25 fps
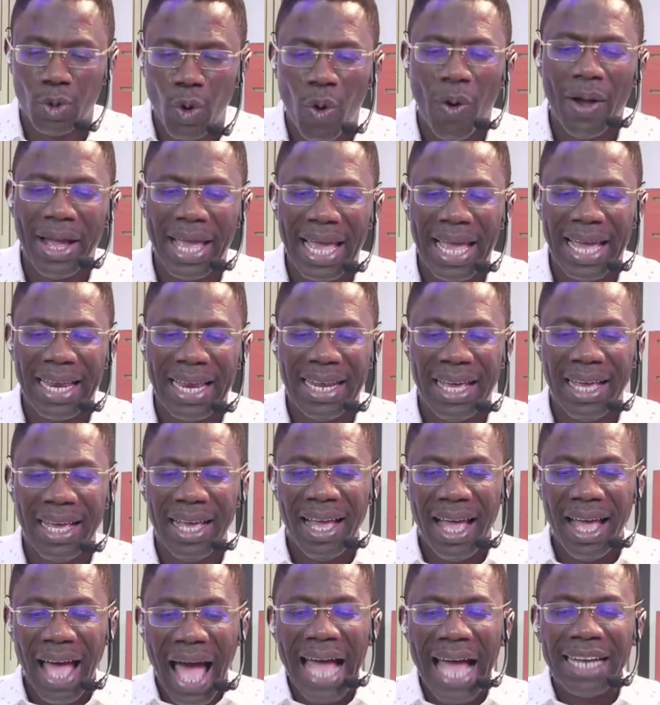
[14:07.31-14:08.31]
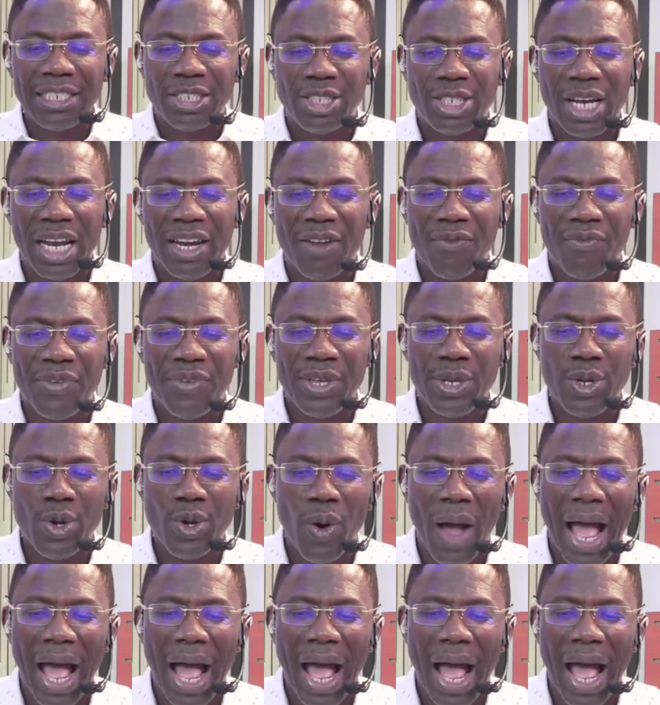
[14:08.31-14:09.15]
Go ahead and share the video,